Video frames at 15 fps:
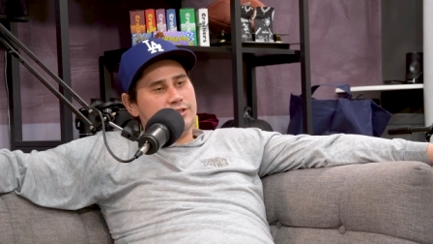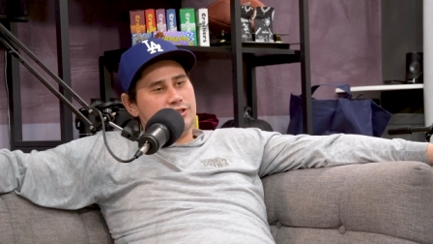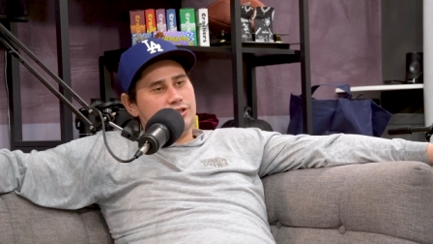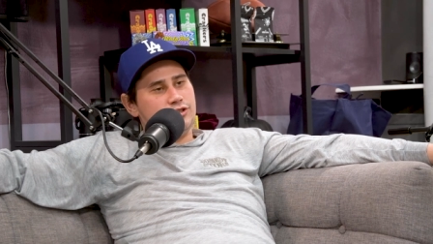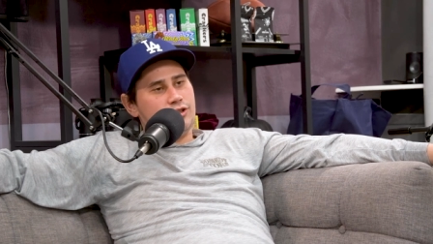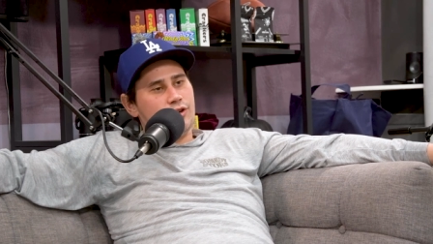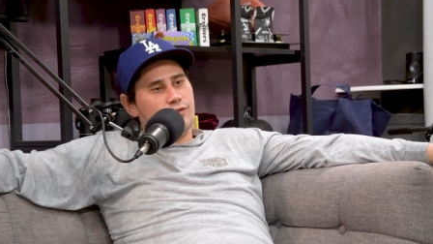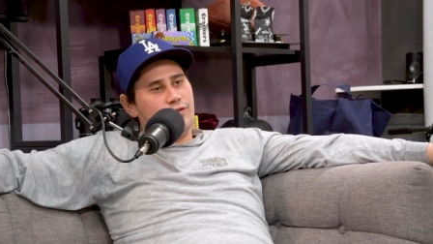is
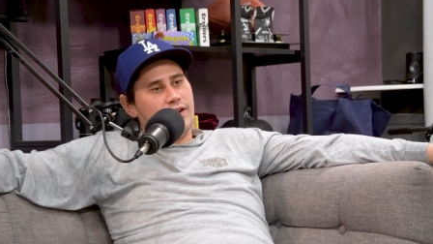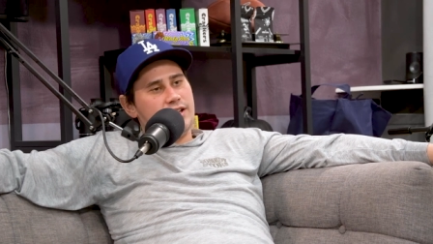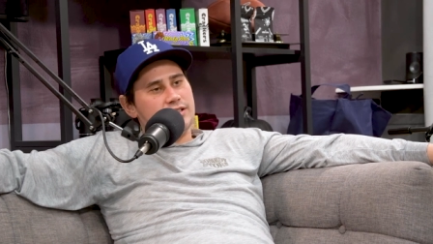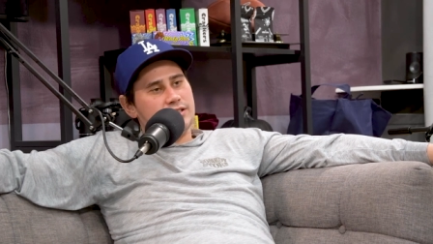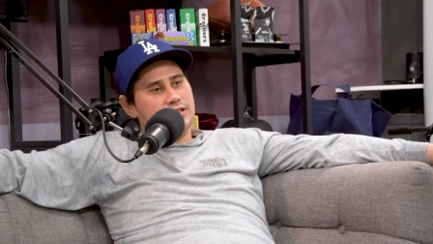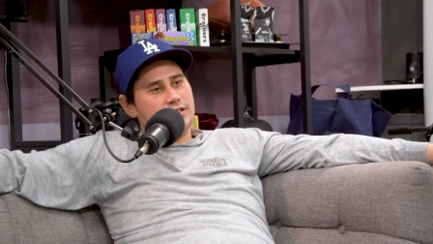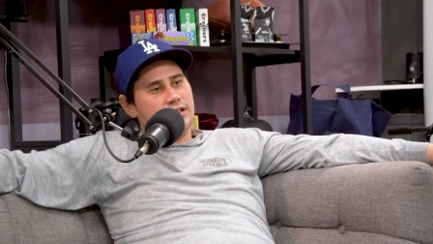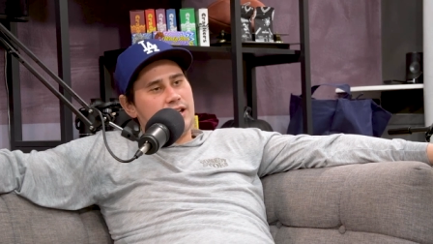a Joke
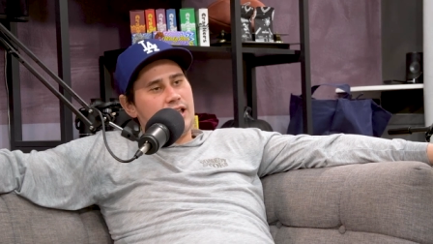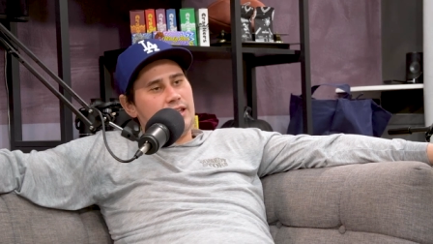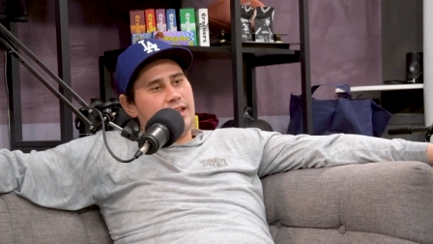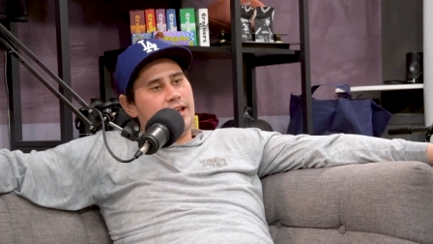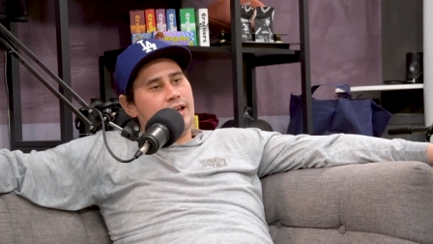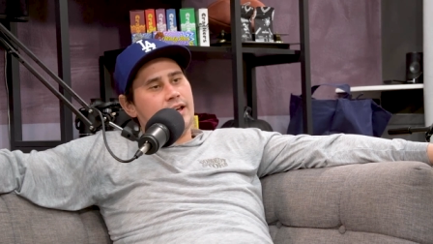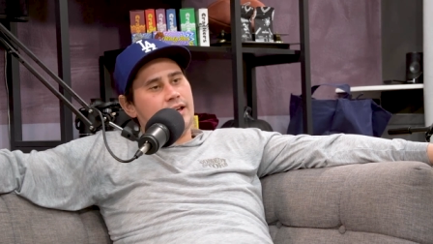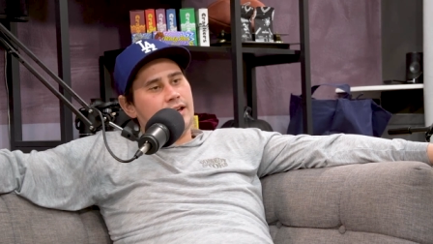Fest in
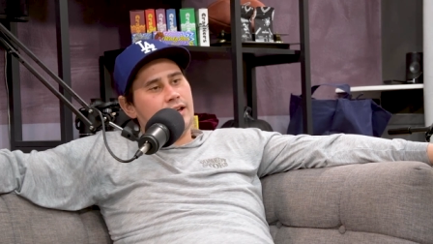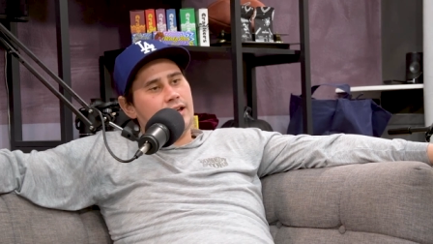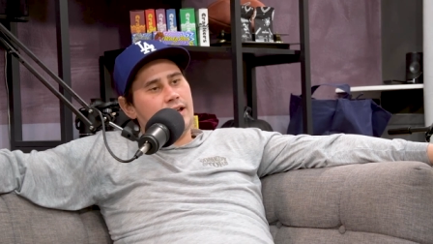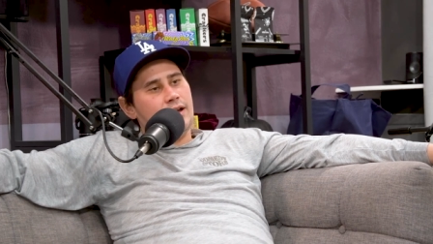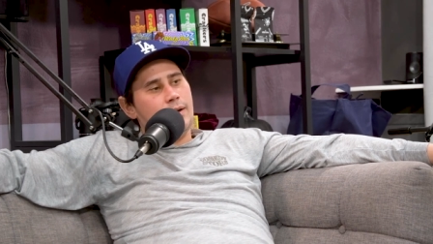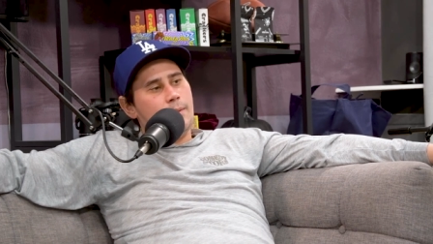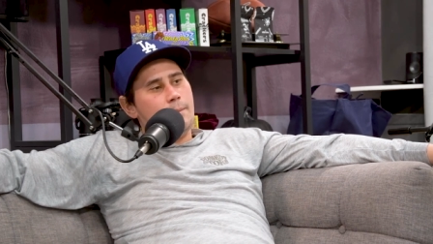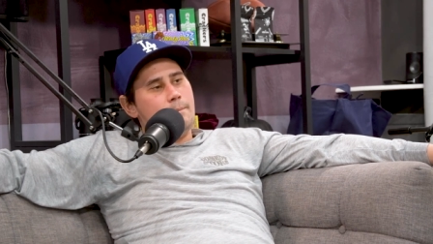LA.
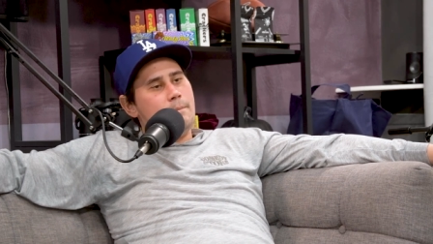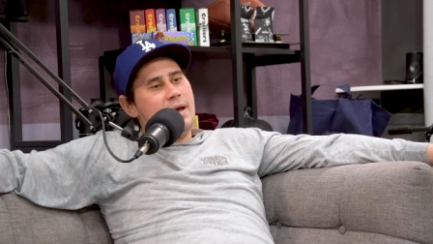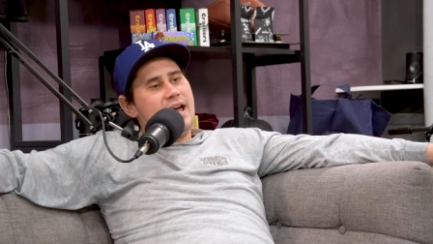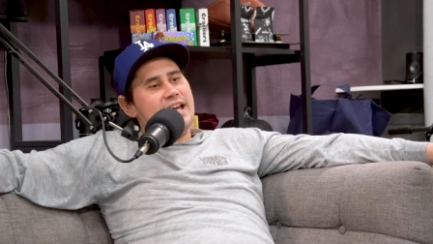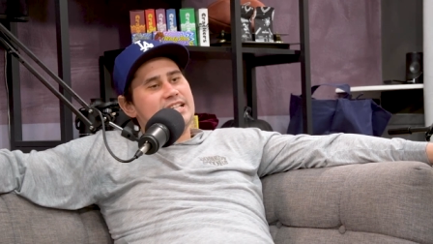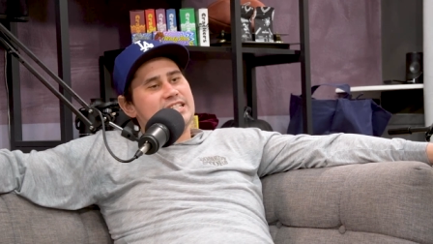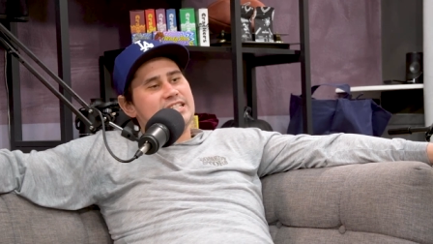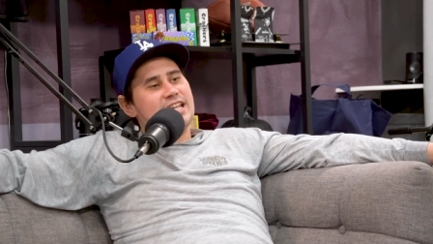
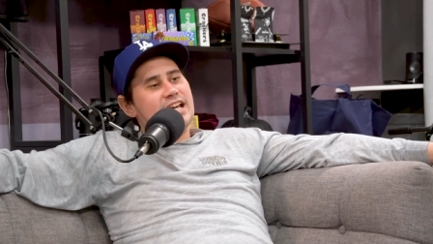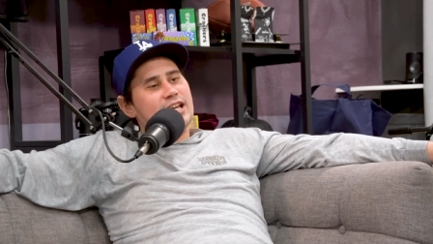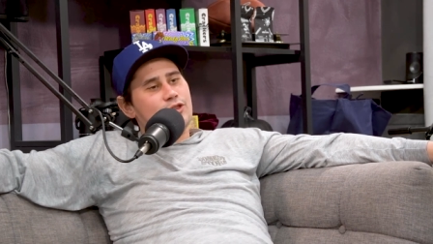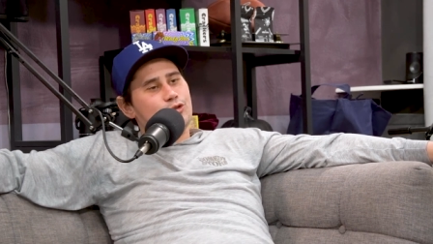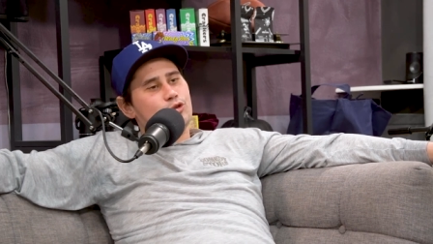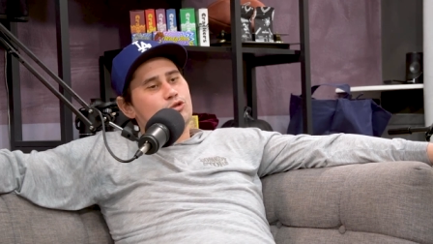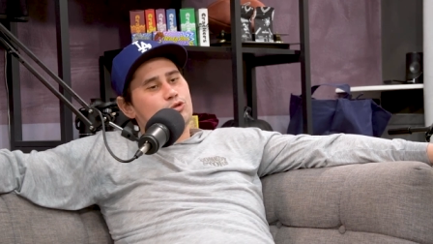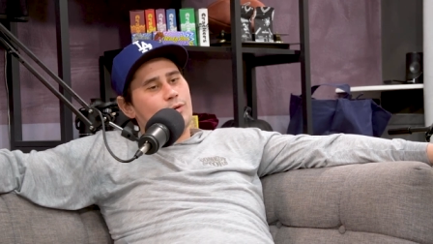May
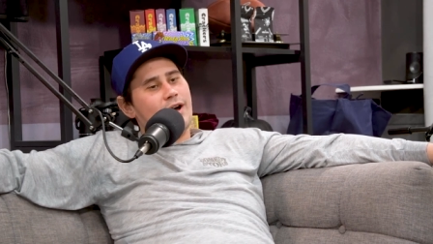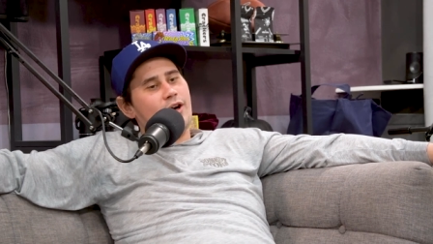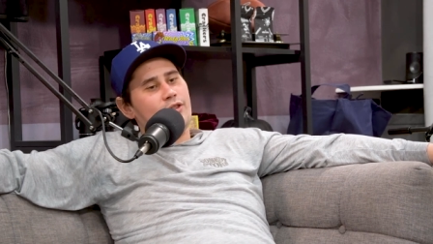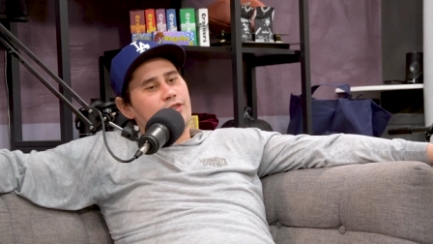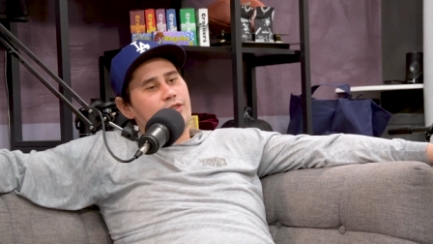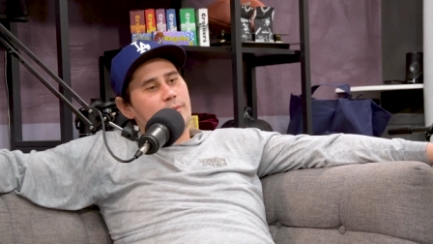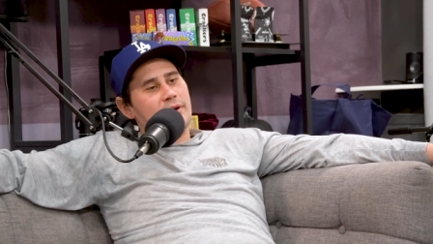2nd through 12th.